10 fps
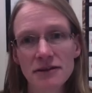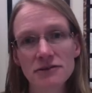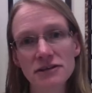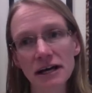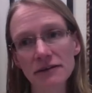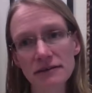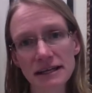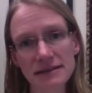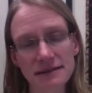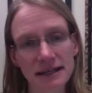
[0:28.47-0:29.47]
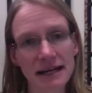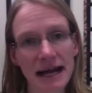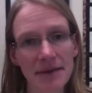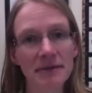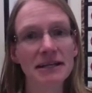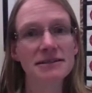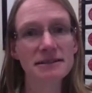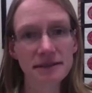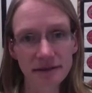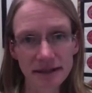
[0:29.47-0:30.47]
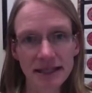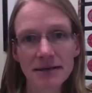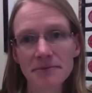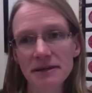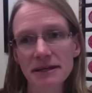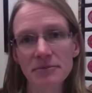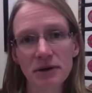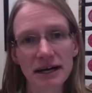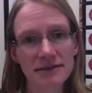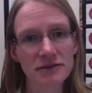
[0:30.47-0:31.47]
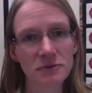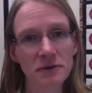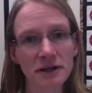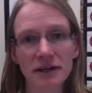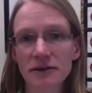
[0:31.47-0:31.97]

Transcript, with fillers: there's other things that can happen and still keep the process working.